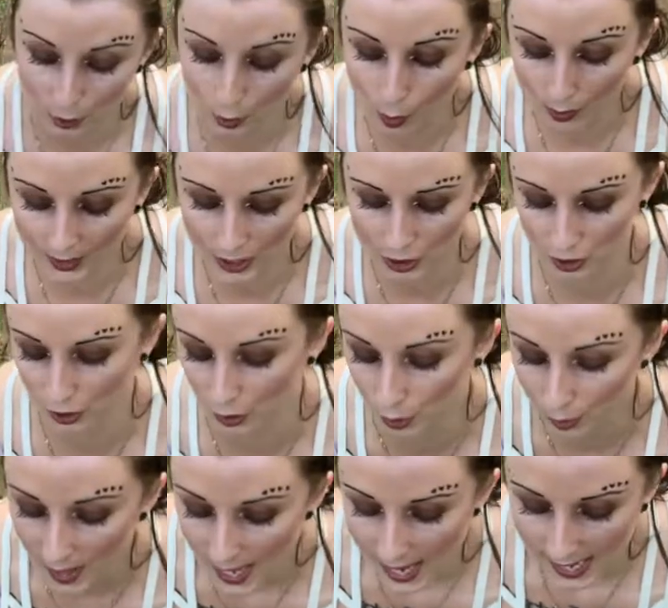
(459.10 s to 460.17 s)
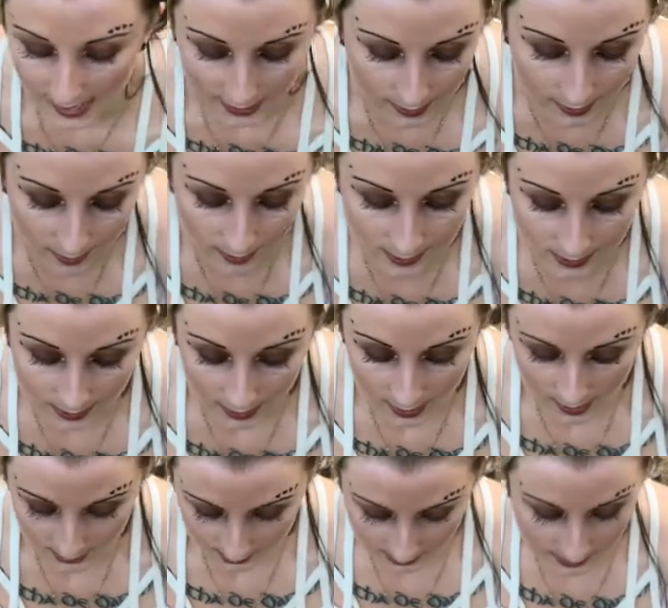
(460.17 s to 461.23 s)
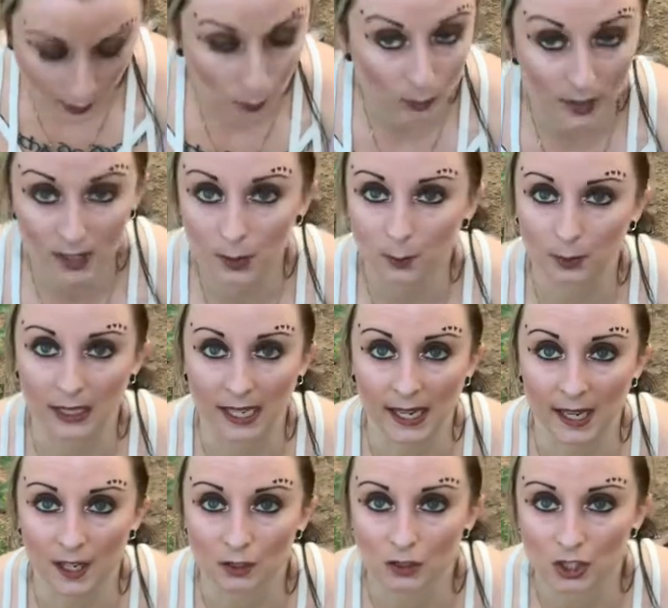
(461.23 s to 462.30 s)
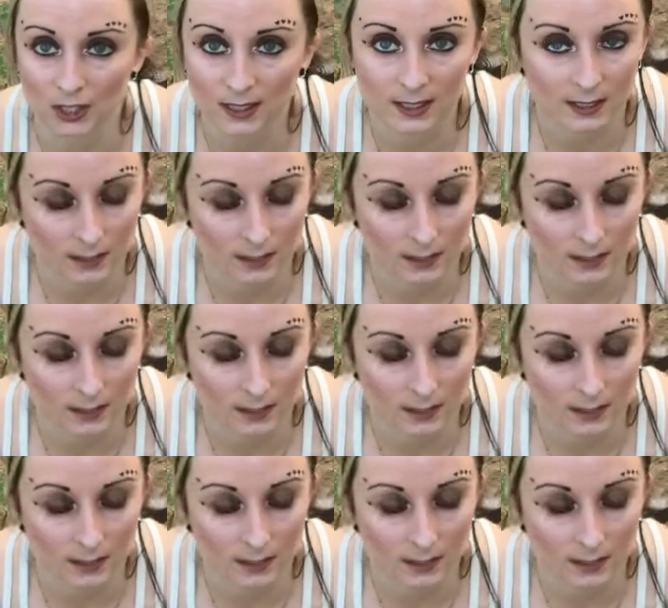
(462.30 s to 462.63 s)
going to do is sit with the plant just